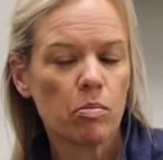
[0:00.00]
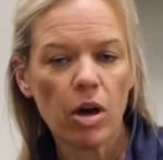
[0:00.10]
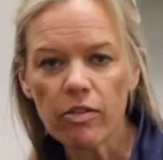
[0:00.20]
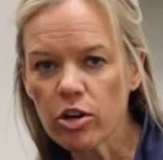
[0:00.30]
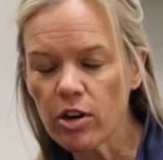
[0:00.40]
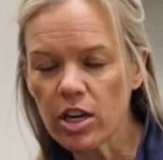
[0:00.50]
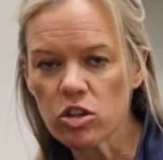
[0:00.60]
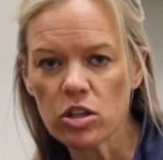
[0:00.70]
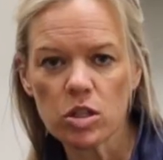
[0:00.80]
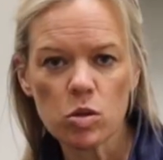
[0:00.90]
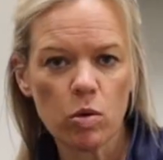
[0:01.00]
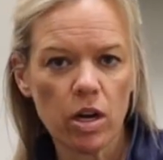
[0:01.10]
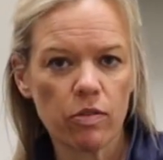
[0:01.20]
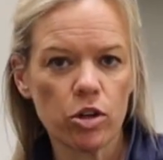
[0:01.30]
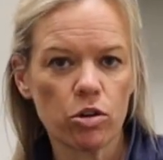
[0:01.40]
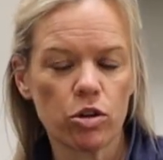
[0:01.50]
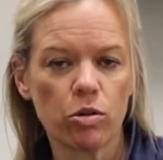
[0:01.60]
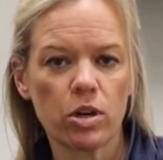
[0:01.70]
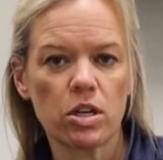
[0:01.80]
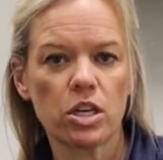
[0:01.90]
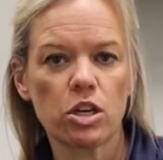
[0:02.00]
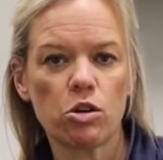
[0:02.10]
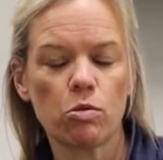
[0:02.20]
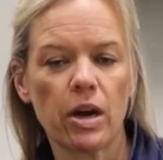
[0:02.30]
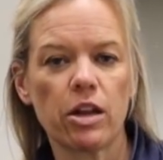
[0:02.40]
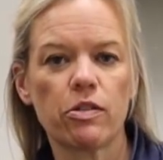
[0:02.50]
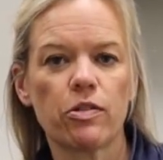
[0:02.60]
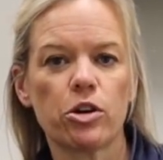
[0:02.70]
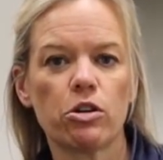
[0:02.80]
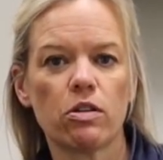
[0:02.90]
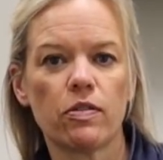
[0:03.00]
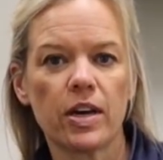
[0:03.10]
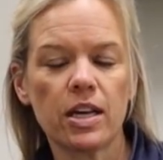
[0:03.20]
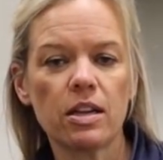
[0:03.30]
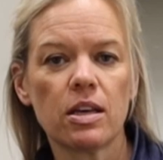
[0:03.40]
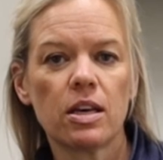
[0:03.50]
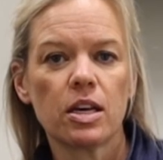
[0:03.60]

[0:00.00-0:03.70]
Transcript: pelvic corrections, whatever you're doing to get you ready for your event,